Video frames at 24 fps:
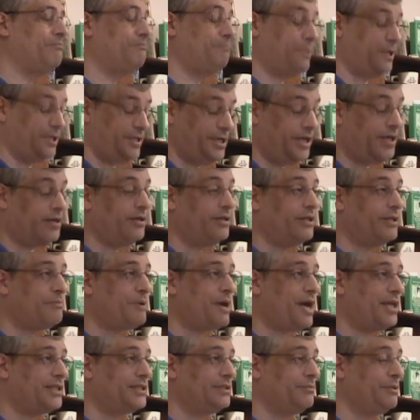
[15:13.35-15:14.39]
particularly the
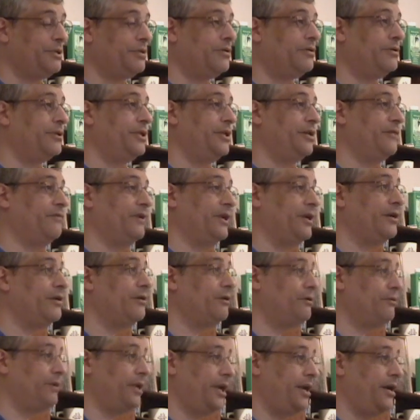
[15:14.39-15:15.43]
possibility of
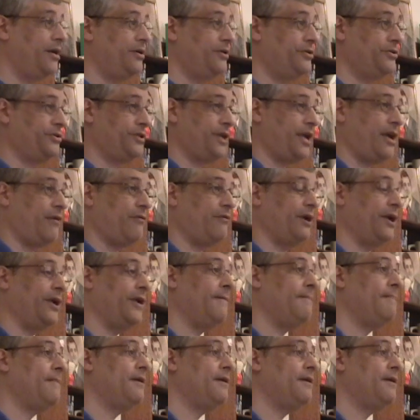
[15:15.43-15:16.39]
ingrown hairs that way.